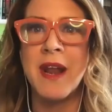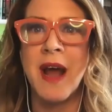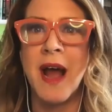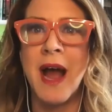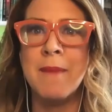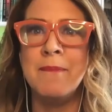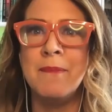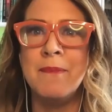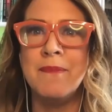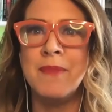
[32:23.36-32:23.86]

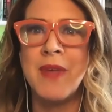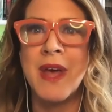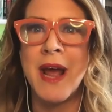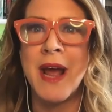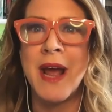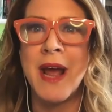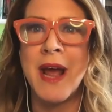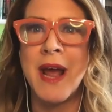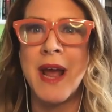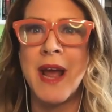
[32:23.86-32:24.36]
i'm that i
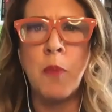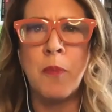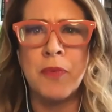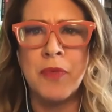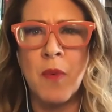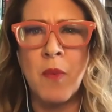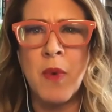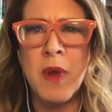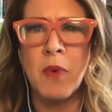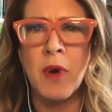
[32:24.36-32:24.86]
hope
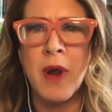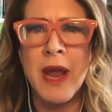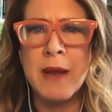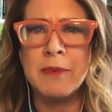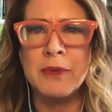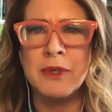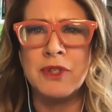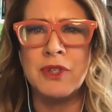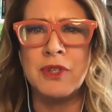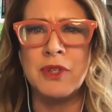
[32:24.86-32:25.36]
that we were
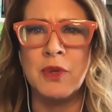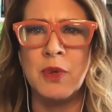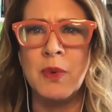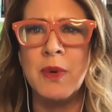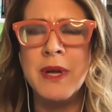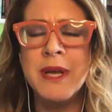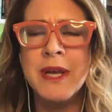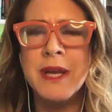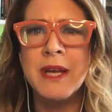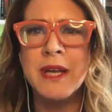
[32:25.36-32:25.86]
able to
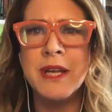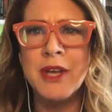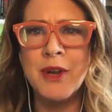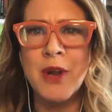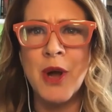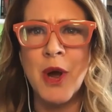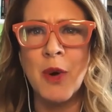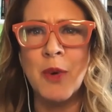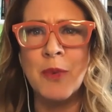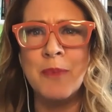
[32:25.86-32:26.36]
you
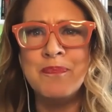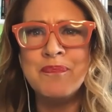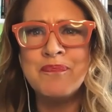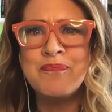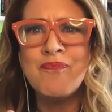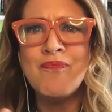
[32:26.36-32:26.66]
know